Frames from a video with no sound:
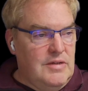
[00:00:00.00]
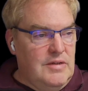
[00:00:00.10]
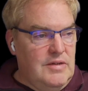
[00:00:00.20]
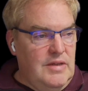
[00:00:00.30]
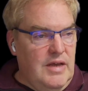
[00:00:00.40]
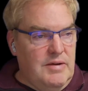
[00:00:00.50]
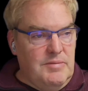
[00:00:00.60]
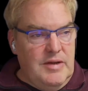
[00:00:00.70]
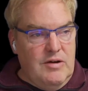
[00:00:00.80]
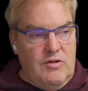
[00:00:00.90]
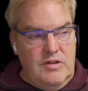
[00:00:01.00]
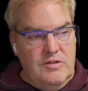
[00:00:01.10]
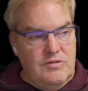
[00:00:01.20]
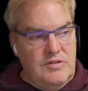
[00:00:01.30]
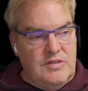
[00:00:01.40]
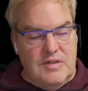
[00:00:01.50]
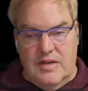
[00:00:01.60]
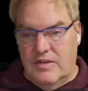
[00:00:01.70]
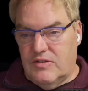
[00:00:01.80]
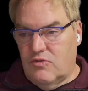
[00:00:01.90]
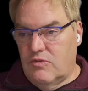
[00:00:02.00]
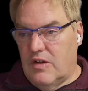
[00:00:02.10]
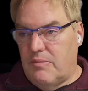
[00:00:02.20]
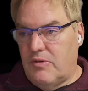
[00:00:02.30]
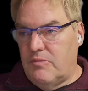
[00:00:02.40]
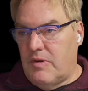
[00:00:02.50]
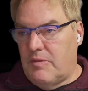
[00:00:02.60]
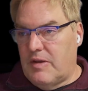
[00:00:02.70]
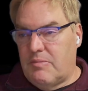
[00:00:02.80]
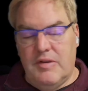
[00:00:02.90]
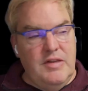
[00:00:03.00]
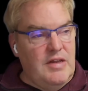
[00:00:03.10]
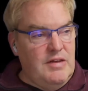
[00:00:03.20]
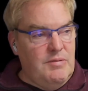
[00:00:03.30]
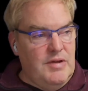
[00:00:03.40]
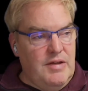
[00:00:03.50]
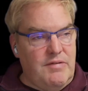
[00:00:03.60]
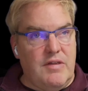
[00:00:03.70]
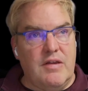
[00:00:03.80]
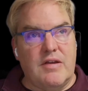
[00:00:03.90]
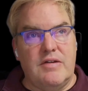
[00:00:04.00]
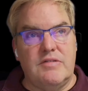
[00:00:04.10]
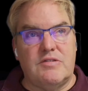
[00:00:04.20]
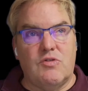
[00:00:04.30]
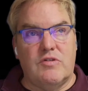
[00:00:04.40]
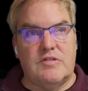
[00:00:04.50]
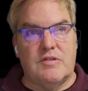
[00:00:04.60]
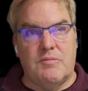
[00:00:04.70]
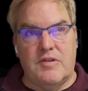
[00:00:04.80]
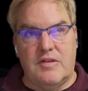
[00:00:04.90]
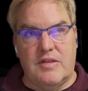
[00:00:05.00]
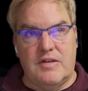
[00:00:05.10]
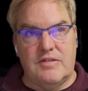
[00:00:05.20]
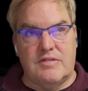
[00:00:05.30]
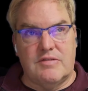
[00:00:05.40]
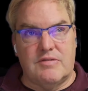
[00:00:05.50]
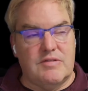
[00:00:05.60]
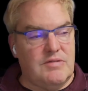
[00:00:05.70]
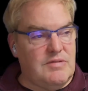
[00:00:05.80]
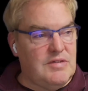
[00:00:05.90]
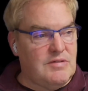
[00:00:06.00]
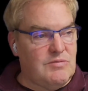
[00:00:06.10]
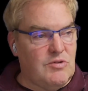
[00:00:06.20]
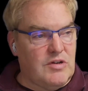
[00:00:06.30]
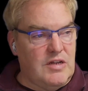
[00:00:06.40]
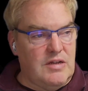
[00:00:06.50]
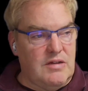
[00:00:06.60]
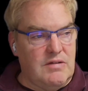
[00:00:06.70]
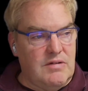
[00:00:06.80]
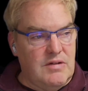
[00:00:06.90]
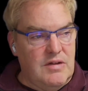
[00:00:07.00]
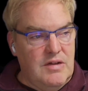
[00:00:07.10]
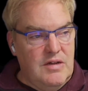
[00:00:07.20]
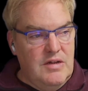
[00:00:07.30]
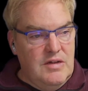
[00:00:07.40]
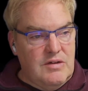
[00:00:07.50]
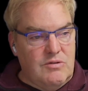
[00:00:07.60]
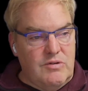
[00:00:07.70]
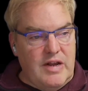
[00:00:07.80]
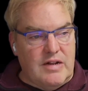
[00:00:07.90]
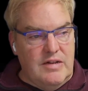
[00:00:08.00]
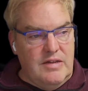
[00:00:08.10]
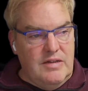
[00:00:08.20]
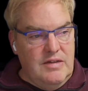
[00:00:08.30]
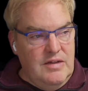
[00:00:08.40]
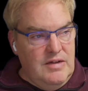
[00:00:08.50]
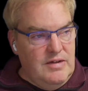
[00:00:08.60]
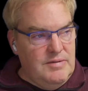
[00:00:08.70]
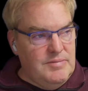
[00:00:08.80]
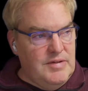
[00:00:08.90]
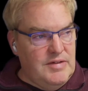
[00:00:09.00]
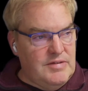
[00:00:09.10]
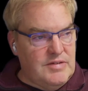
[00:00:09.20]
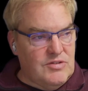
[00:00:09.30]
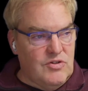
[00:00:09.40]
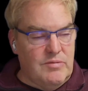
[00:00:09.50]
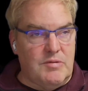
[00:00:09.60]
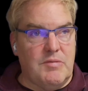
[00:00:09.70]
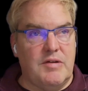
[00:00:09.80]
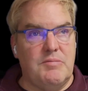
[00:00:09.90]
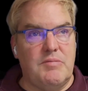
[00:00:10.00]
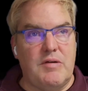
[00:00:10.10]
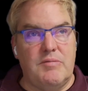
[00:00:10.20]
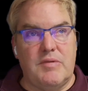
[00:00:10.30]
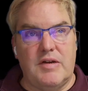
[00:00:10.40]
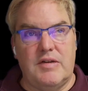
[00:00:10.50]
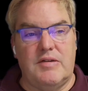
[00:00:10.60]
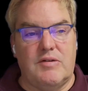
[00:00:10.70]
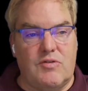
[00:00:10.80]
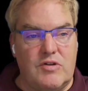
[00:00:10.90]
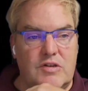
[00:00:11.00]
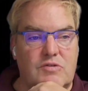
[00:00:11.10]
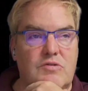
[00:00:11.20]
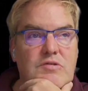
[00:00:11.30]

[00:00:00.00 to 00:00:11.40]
yeah, my audio is screwed up on my Mac Mini anyway. I think I installed something that isn't working correctly and disturbing my audio.